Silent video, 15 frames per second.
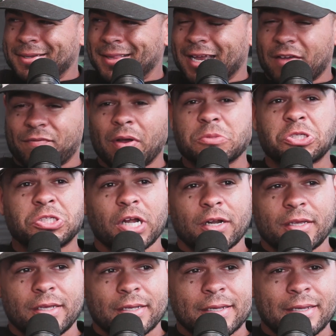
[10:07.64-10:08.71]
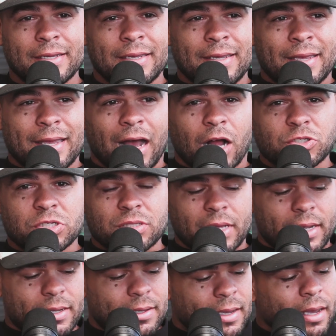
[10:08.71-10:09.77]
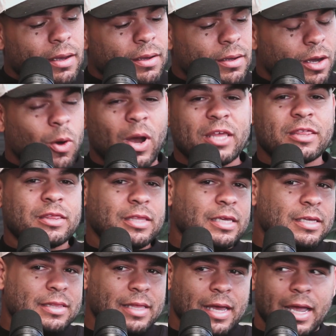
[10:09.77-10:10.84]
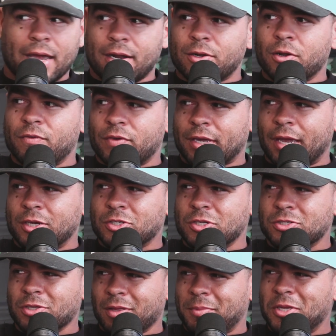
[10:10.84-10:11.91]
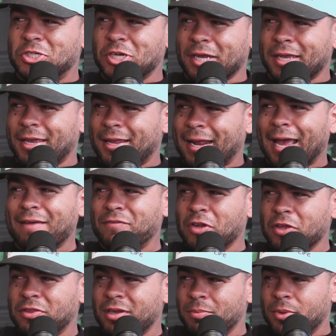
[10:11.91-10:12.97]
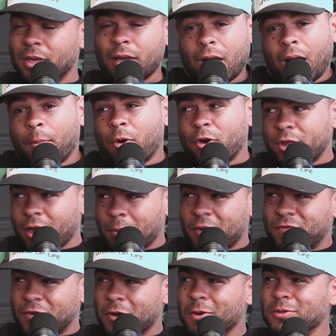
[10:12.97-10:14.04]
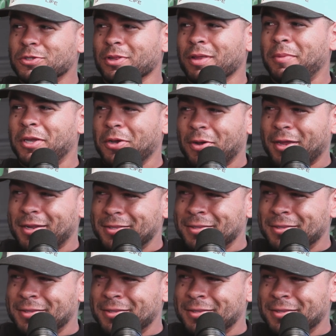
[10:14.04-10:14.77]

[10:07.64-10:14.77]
Like if I'm studying, I'll just like, oh, I think that I got a notification, so let me check it, and I have nothing, but I'm already on my phone, so let me go ahead and